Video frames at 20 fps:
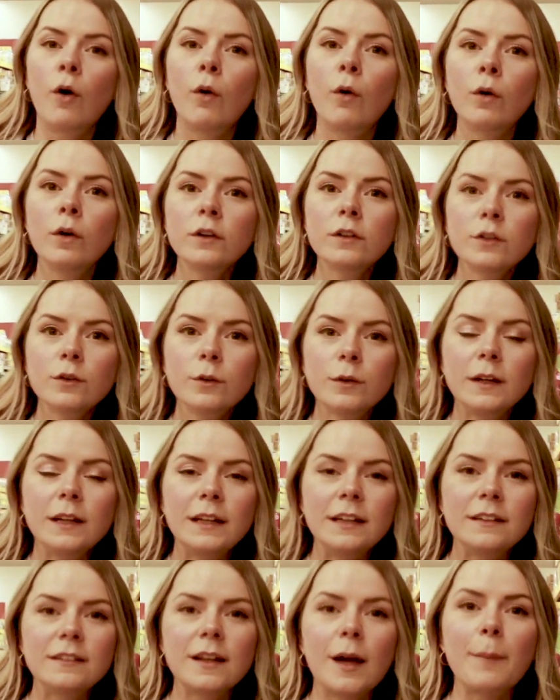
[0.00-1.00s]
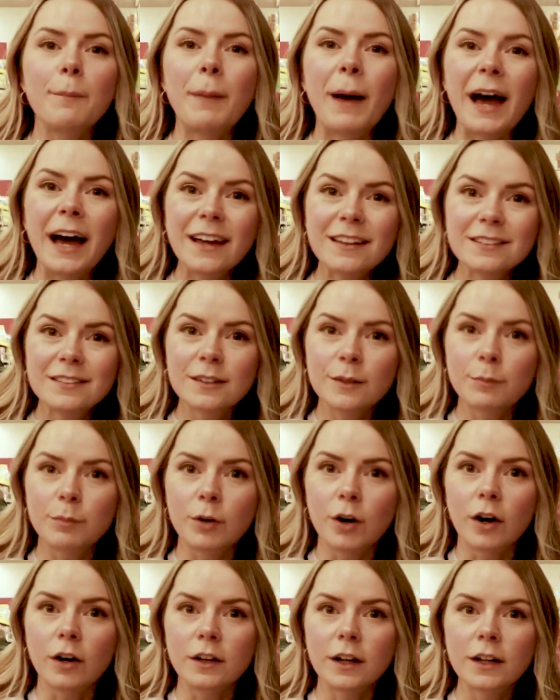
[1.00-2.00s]
Orzo is a pasta
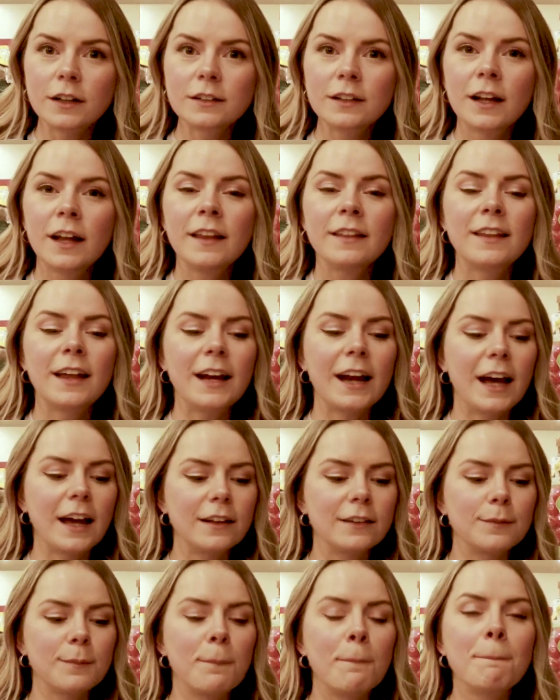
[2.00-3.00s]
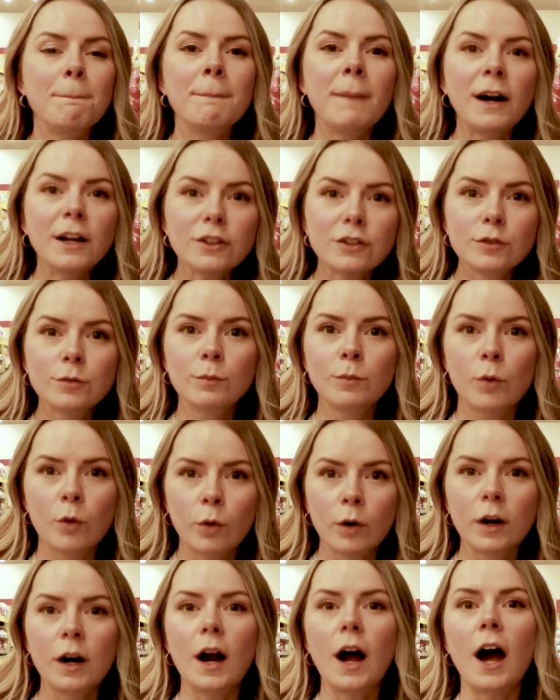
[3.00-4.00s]
product that has much
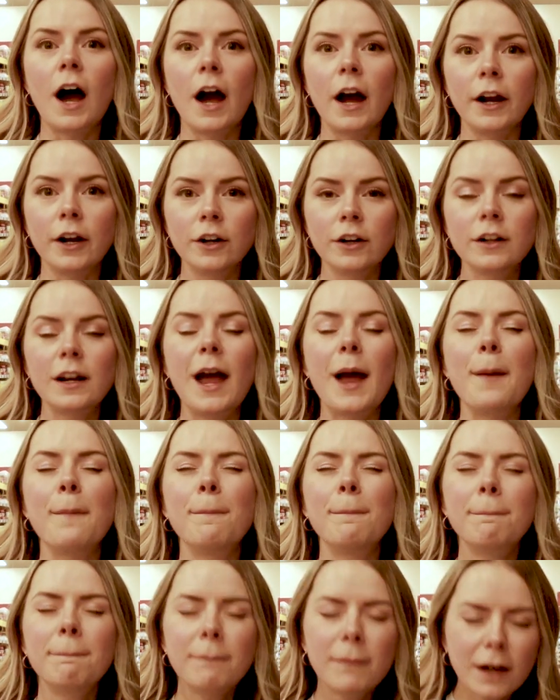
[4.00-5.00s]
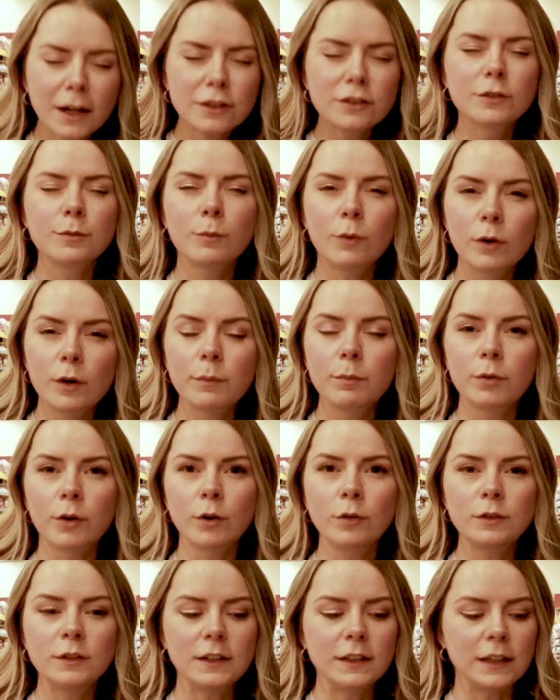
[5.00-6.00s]
more iron and much more
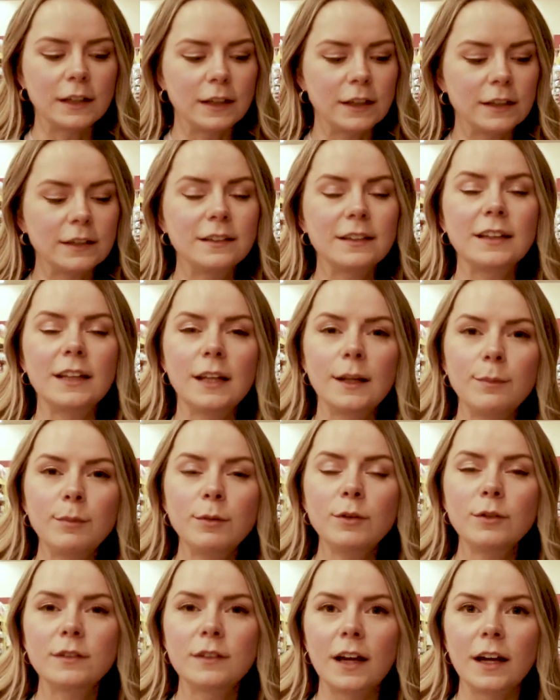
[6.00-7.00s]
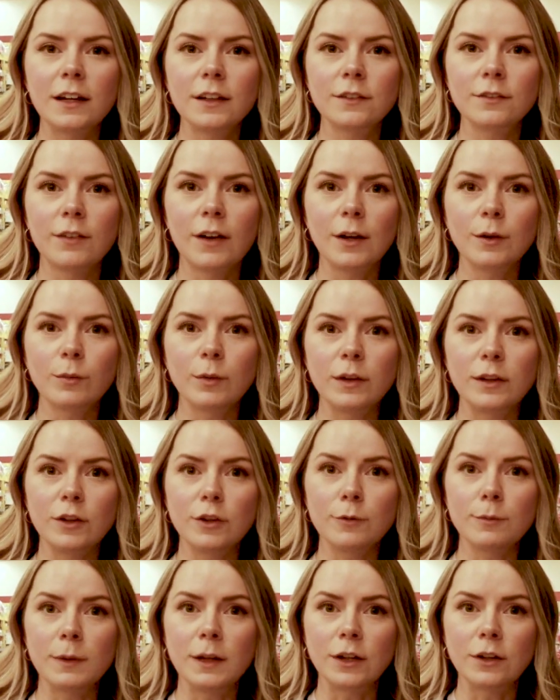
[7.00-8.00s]
protein in it to keep you satisfied with
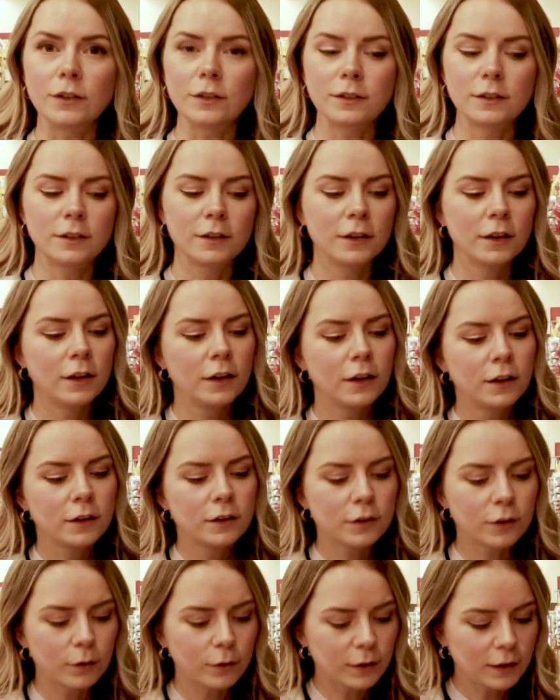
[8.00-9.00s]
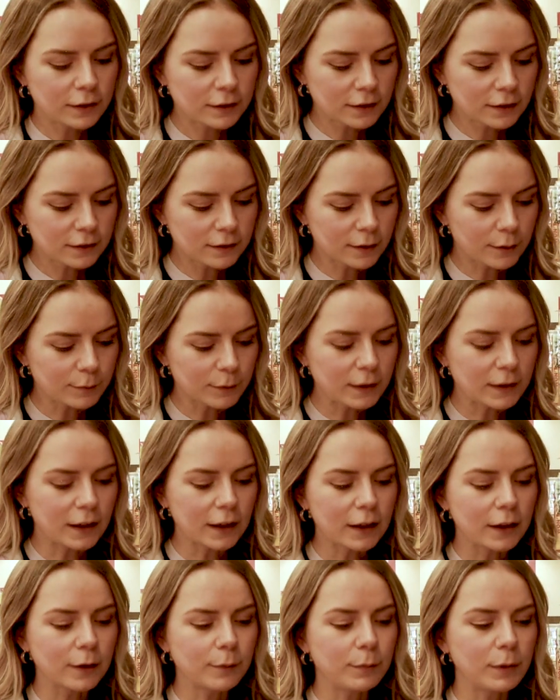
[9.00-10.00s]
your meals. So this is something
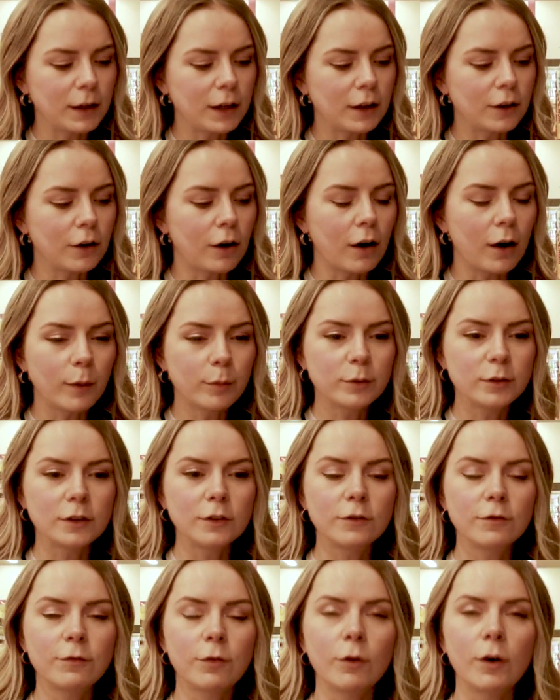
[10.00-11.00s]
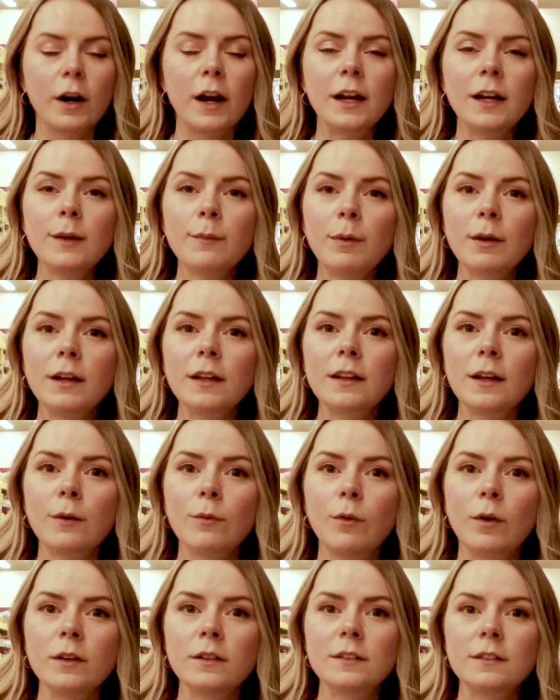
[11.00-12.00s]
that could be an option for anybody that
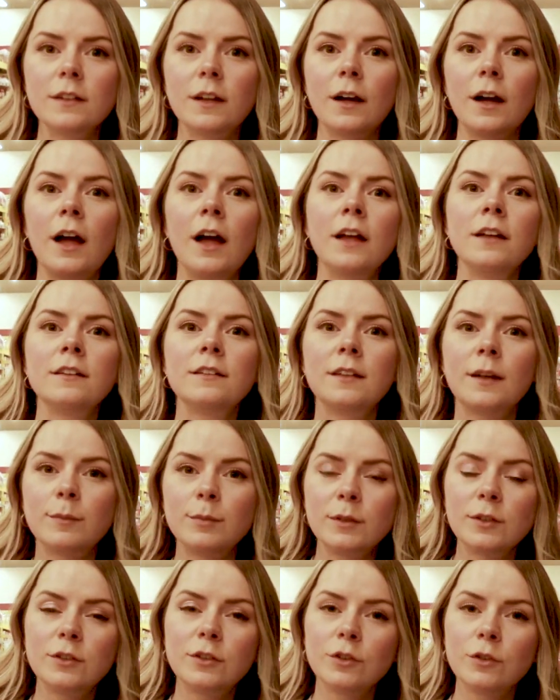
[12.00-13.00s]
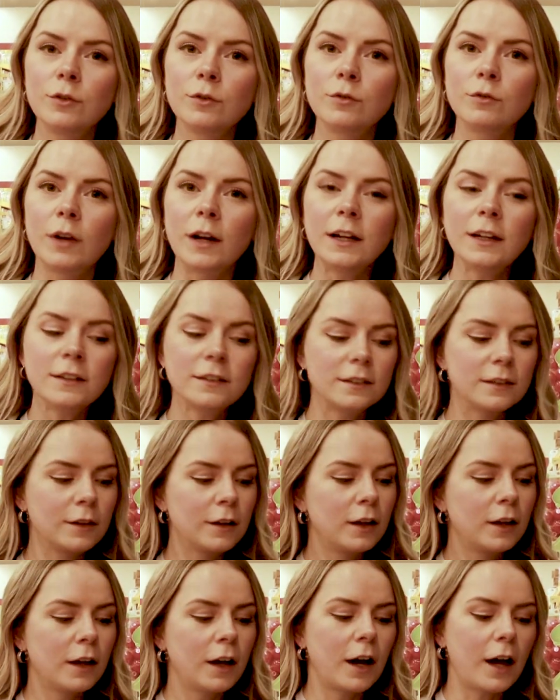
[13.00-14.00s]
wants to substitute rice,
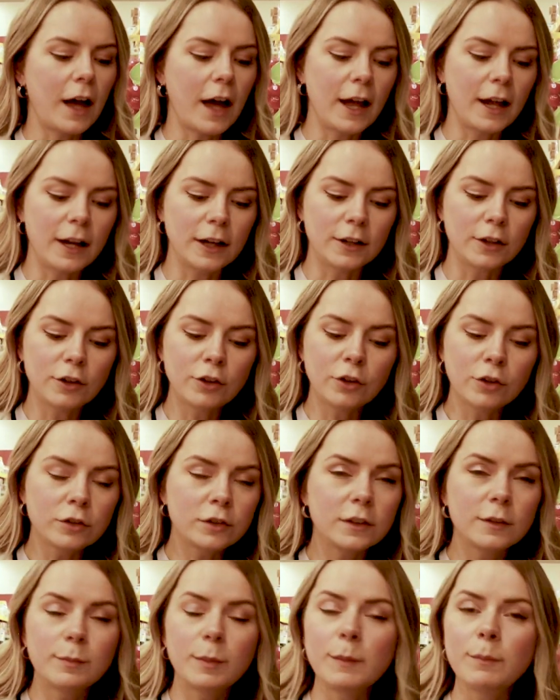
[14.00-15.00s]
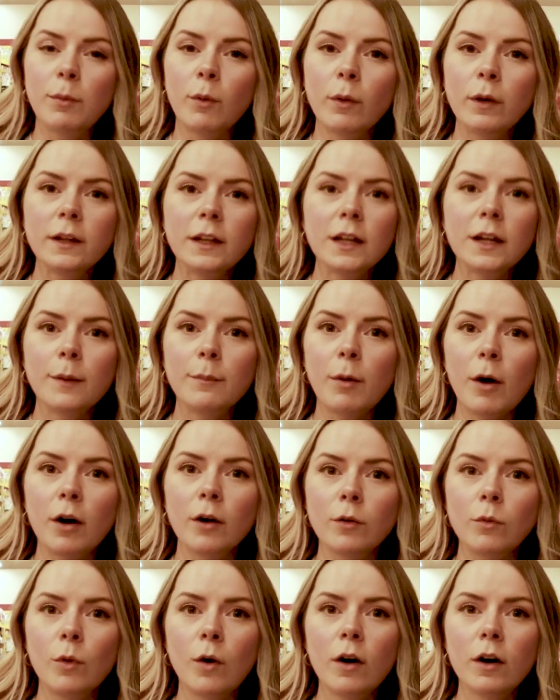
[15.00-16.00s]
and you'll just be boiling a pot
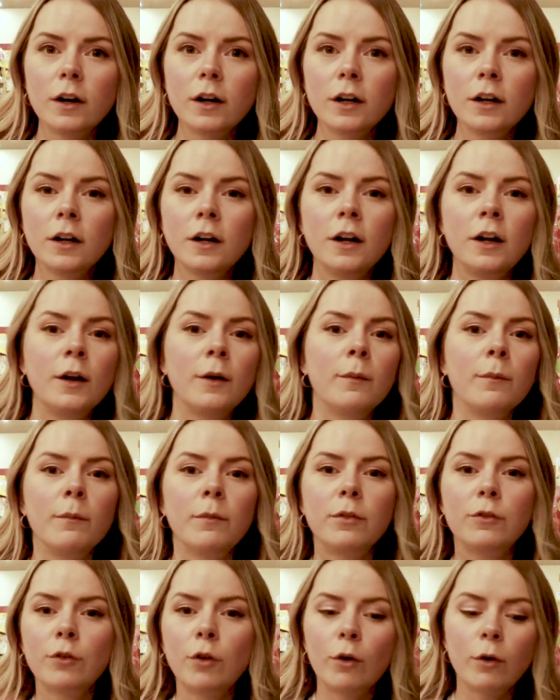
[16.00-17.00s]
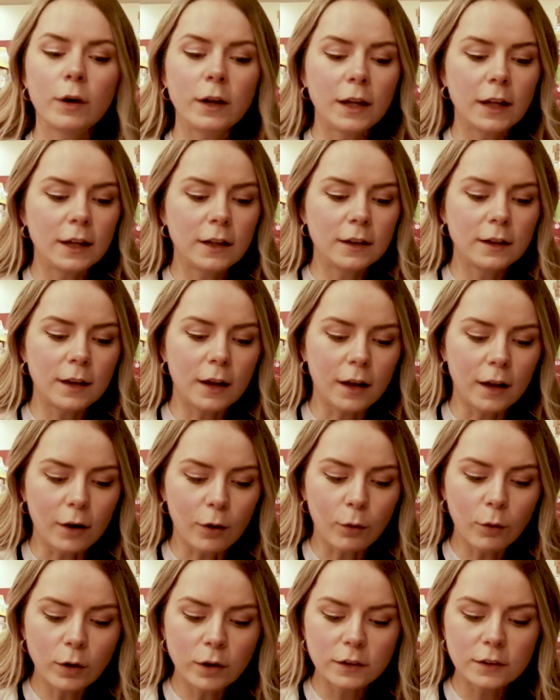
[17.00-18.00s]
of water, throwing in the
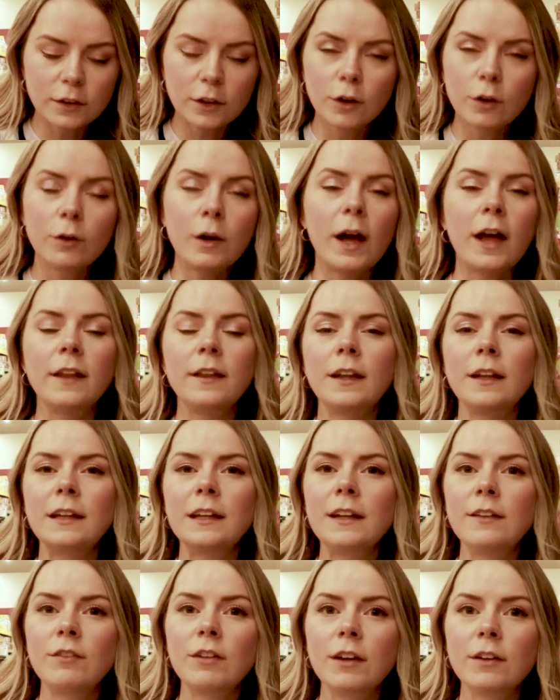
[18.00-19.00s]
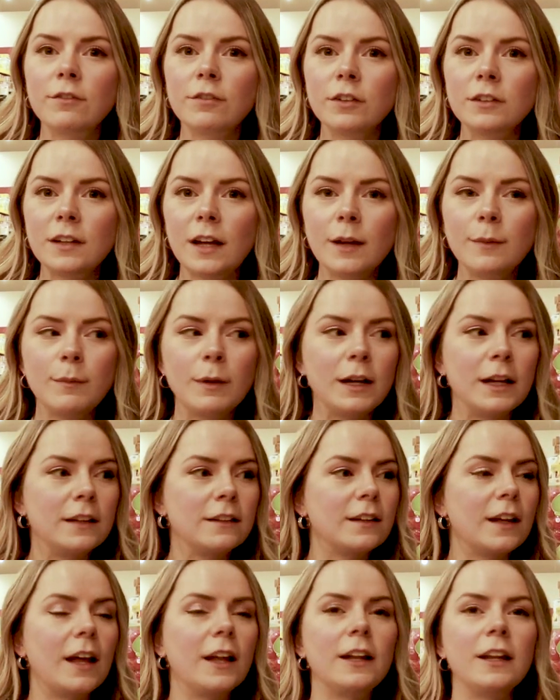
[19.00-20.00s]
orzo, and then leaving it for 10
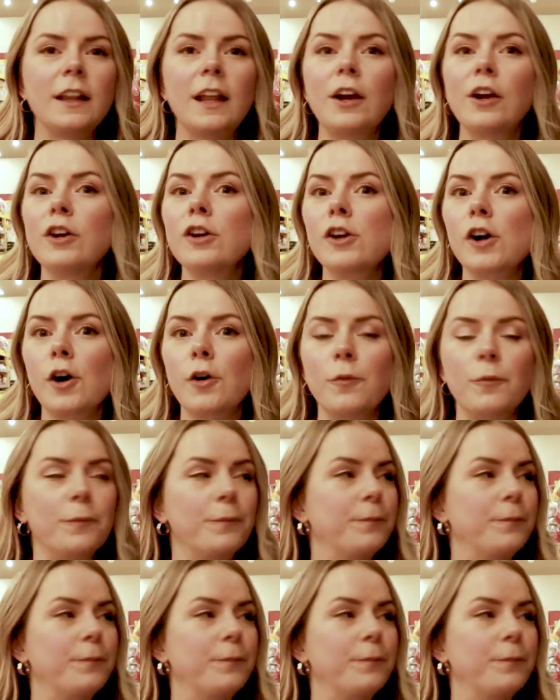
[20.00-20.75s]
minutes, and there you go.